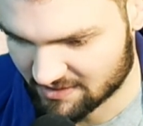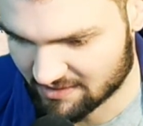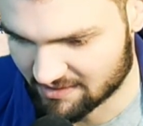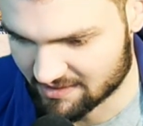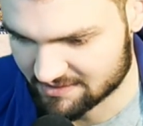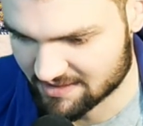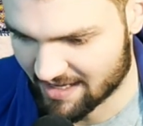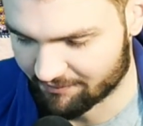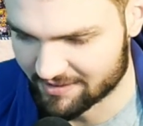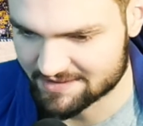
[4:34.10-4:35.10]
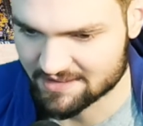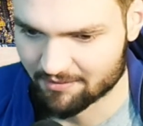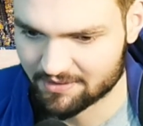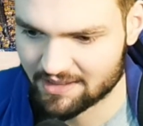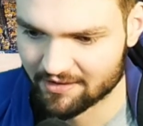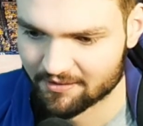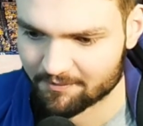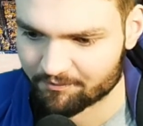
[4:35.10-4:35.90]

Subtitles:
Gotta get Tyrese up in here.